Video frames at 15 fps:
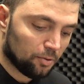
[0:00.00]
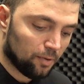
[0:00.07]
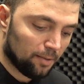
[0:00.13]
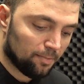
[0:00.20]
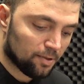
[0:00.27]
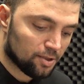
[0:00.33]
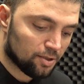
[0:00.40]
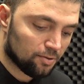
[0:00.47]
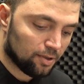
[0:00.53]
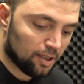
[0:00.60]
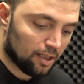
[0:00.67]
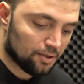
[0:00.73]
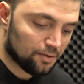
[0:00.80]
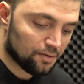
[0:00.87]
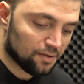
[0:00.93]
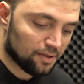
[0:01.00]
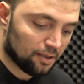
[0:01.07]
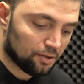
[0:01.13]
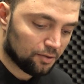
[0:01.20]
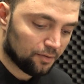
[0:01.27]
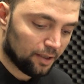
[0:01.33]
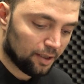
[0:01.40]
weapons to countries that
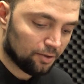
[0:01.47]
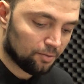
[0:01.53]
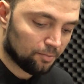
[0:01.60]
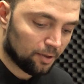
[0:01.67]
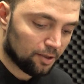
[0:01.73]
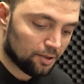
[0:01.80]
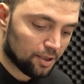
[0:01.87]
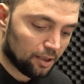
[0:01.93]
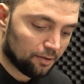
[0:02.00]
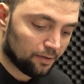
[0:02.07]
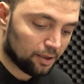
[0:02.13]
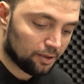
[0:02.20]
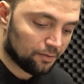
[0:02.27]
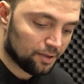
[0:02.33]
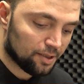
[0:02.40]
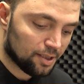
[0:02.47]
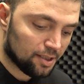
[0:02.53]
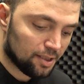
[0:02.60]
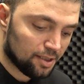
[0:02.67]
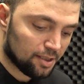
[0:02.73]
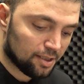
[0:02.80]
create humanitarian crises,